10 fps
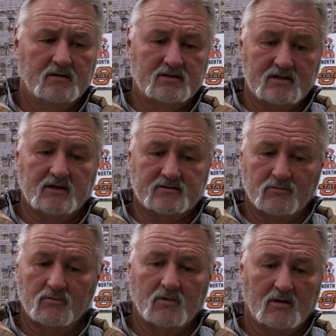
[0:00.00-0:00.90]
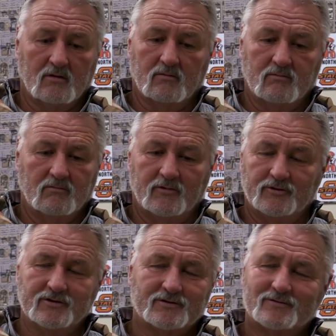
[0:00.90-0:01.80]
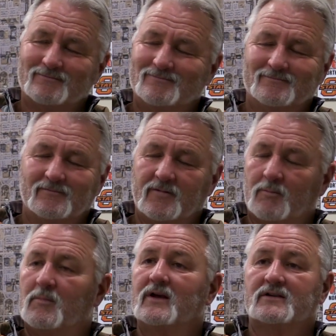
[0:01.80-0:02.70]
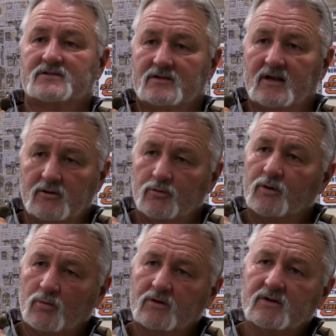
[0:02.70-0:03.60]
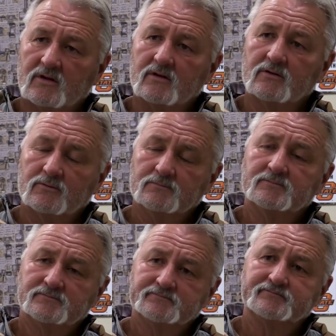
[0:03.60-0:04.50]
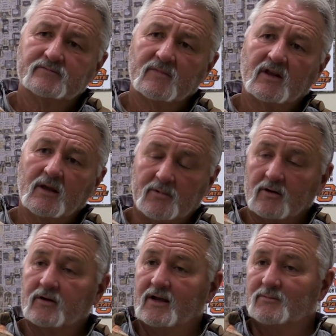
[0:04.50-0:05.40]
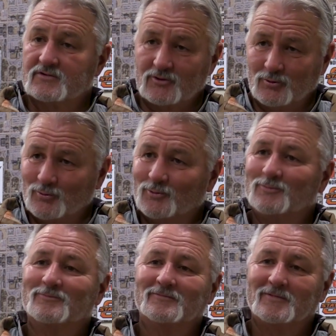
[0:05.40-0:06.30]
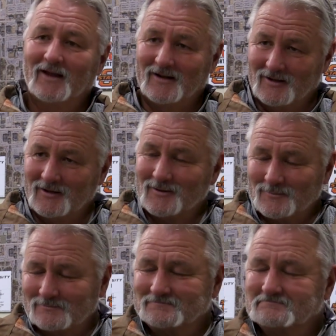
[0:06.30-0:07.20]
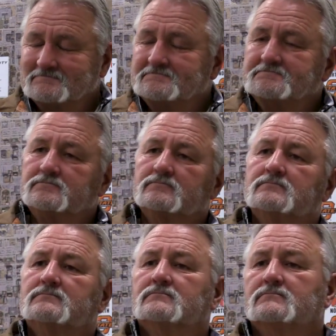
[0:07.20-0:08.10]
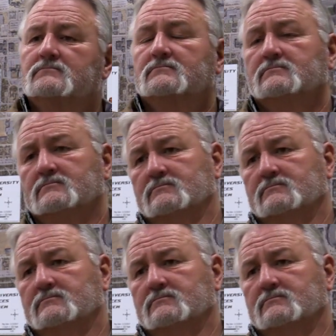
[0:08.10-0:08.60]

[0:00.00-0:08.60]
These guys they're just the best at doing what they do. Yeah. Keeping our campus cool and heated. Yeah, and